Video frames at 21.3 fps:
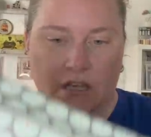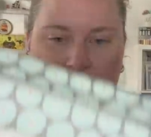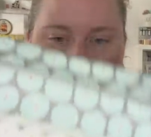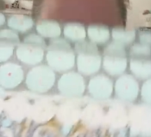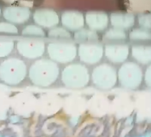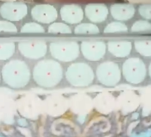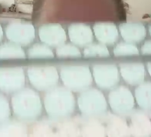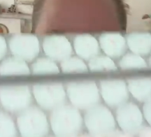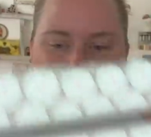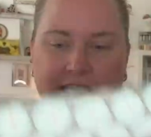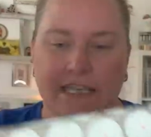
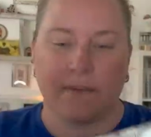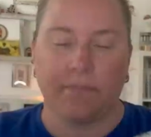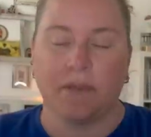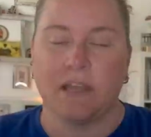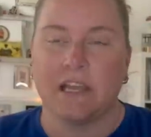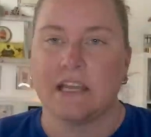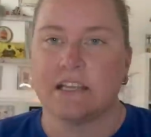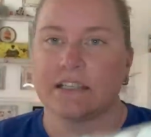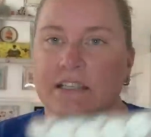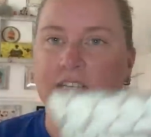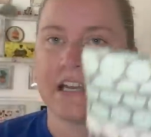Next up
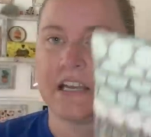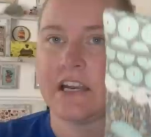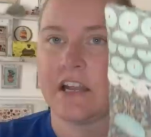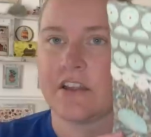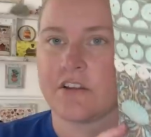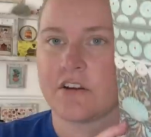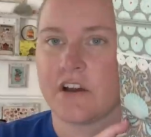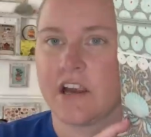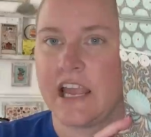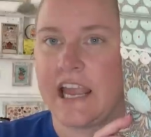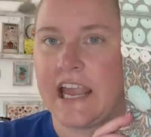is
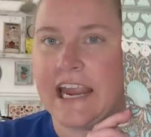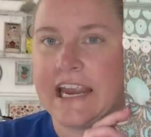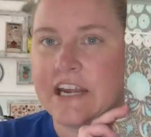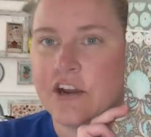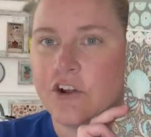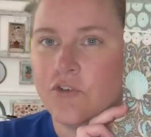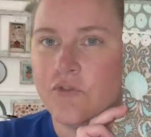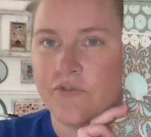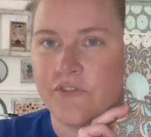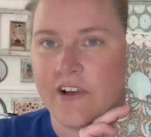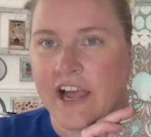another
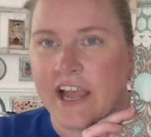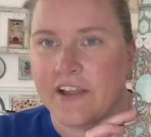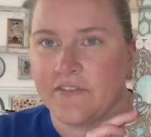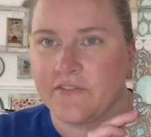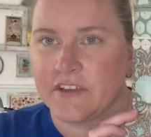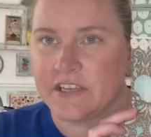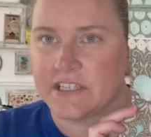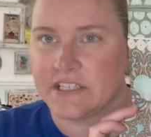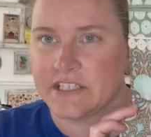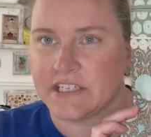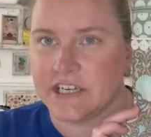805
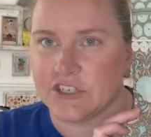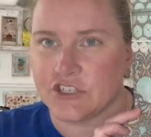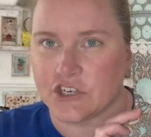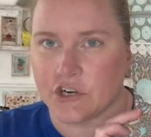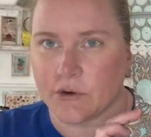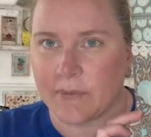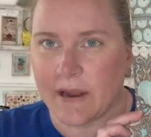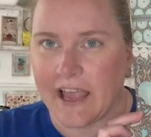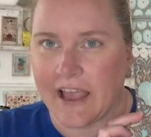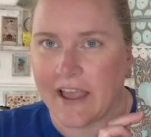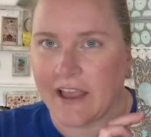stitcher
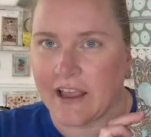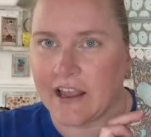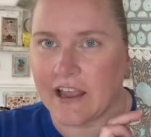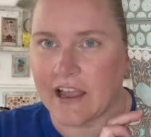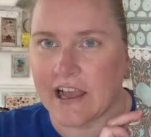bag.